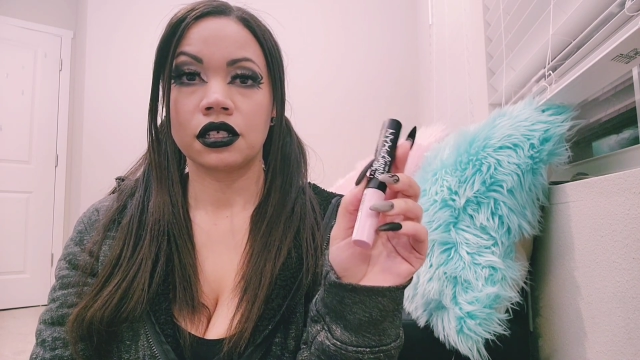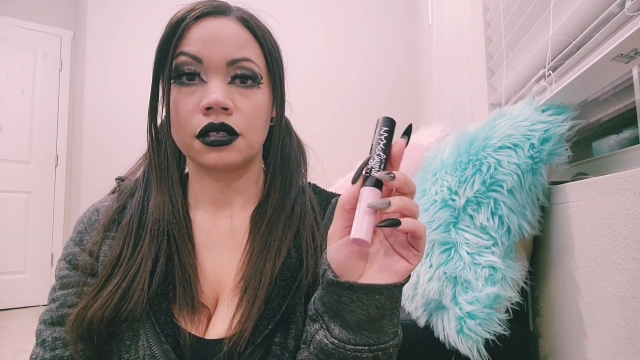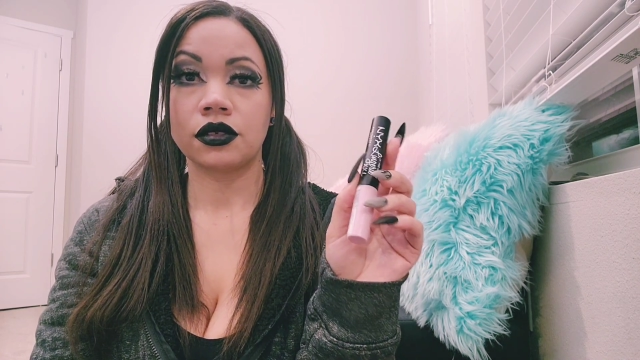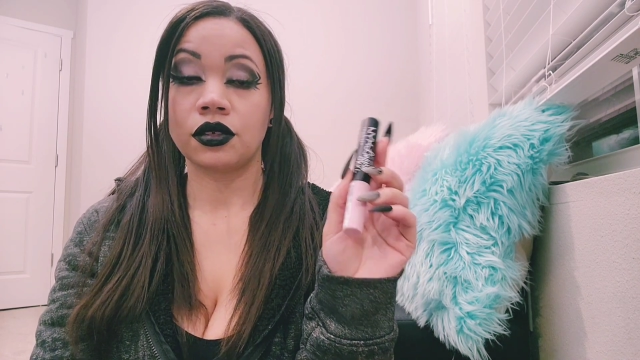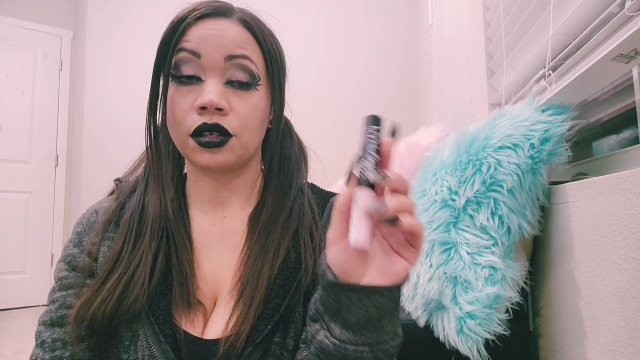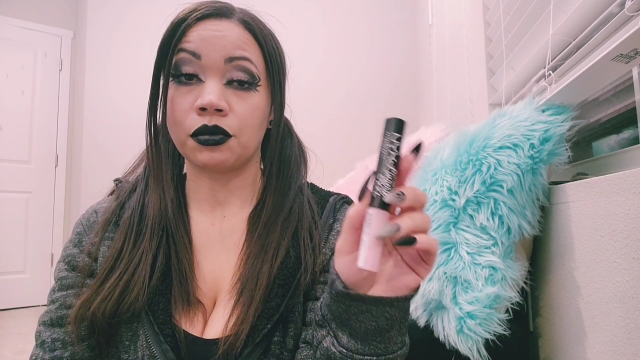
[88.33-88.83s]

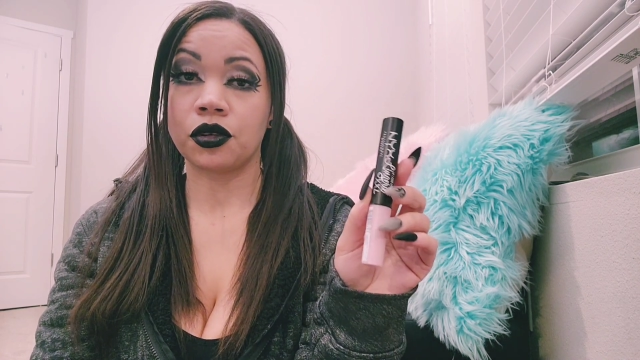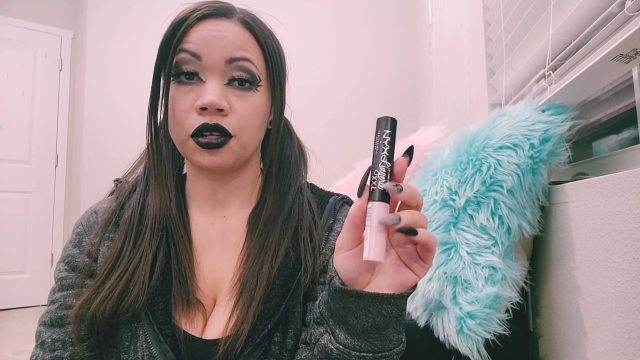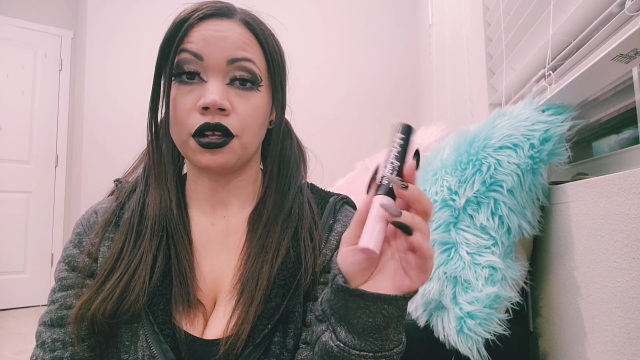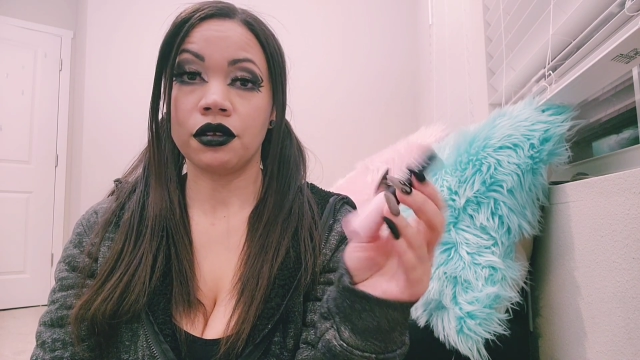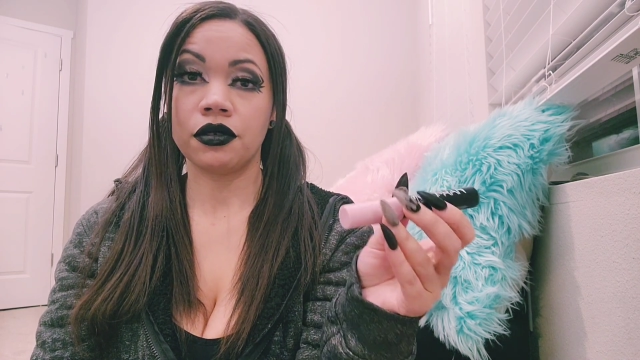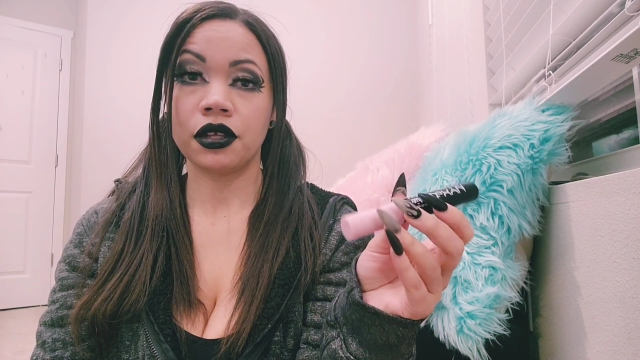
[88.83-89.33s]
You can put
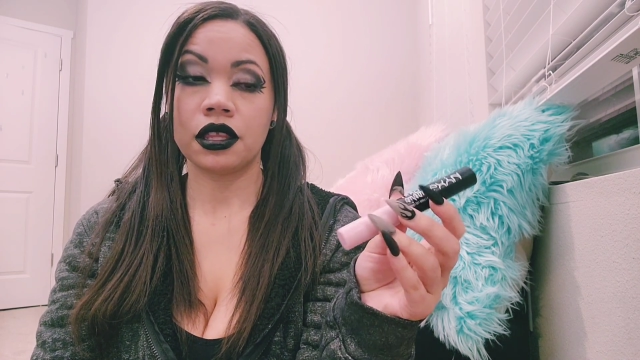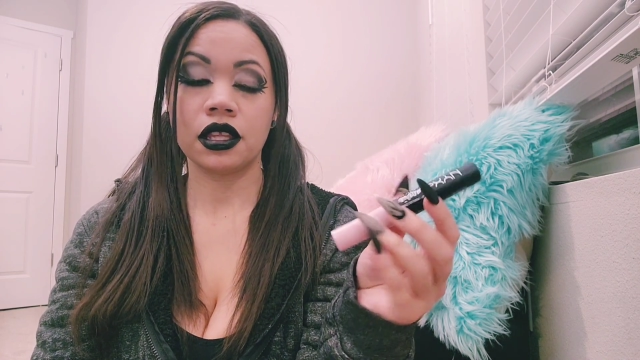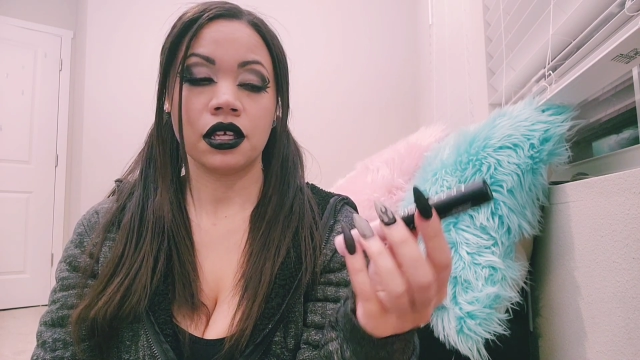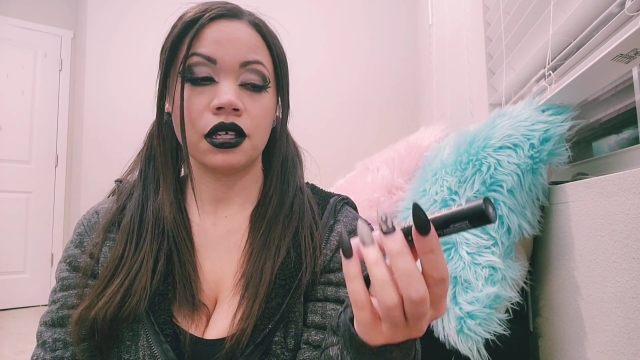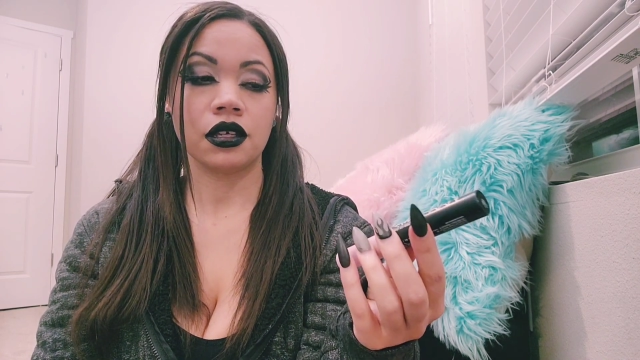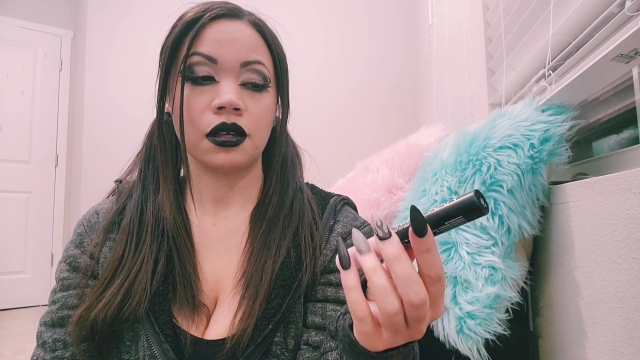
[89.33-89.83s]
on really
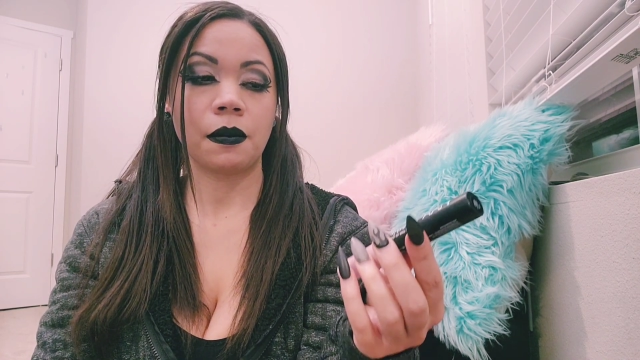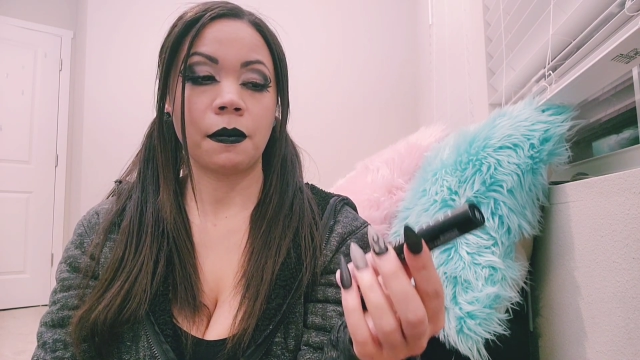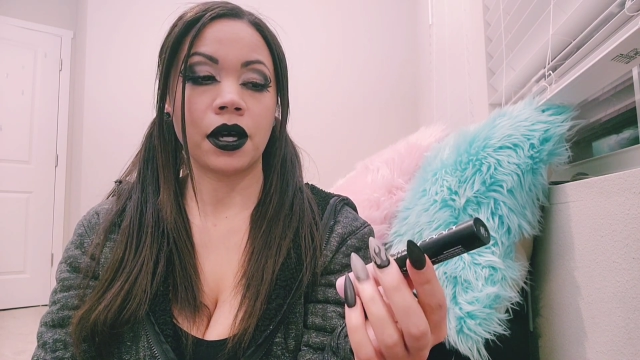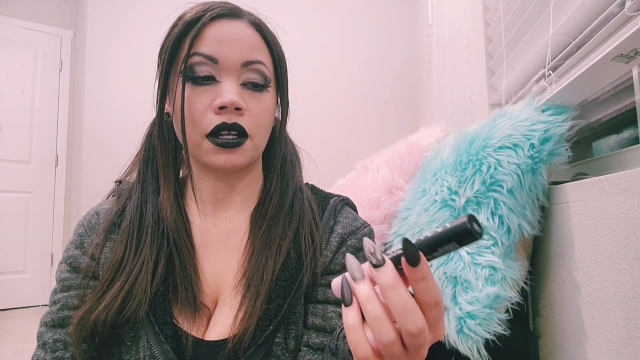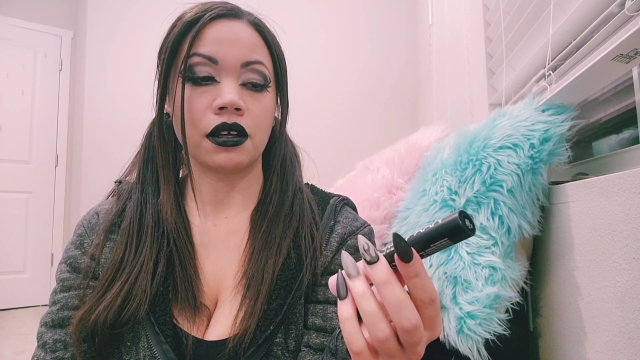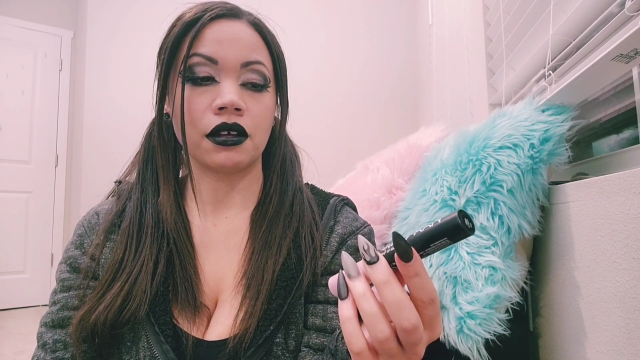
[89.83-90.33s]
thick,
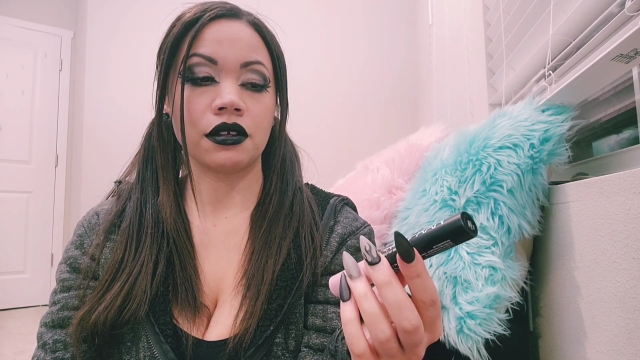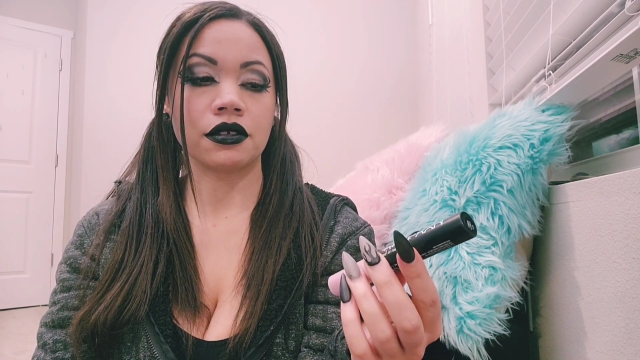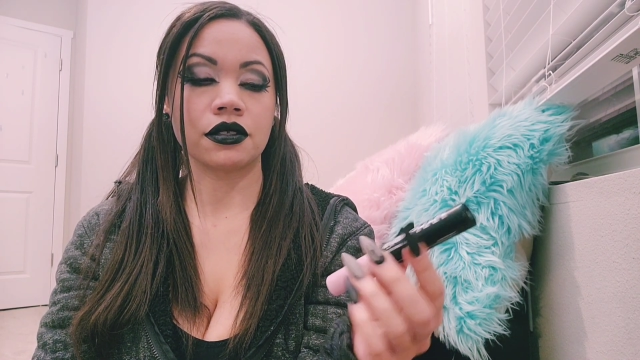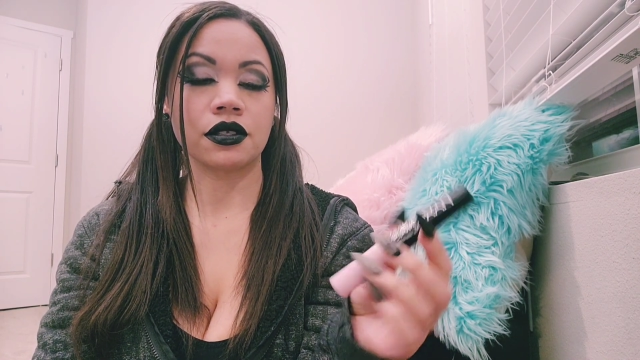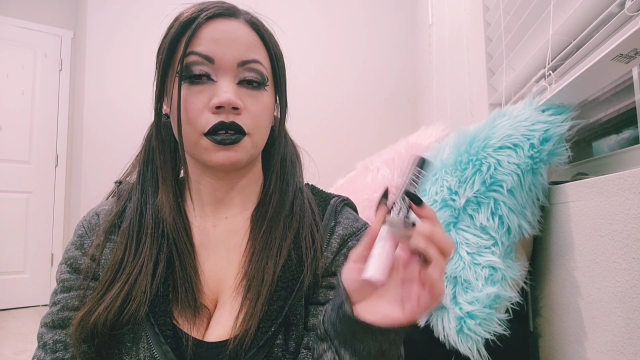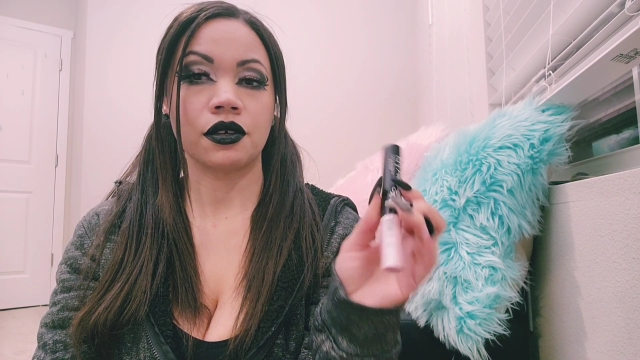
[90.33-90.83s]
but it
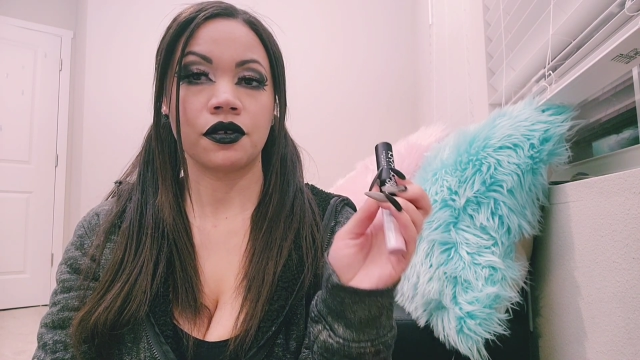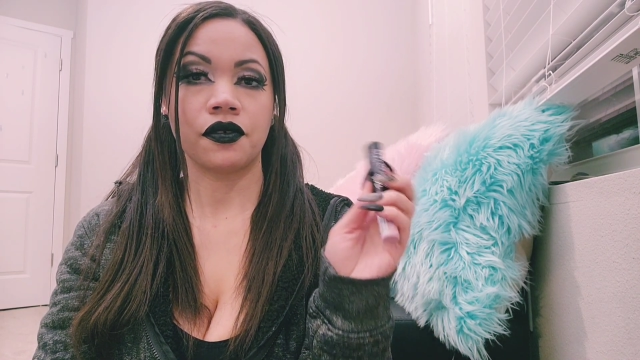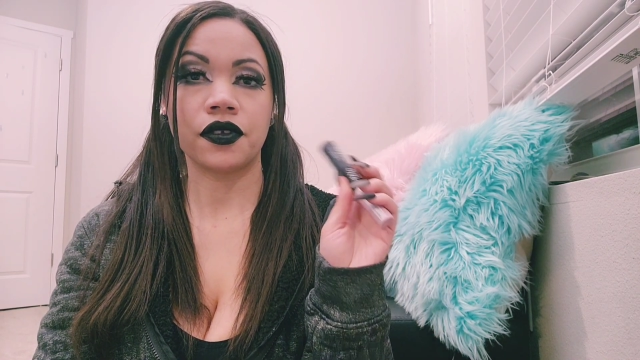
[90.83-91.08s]
also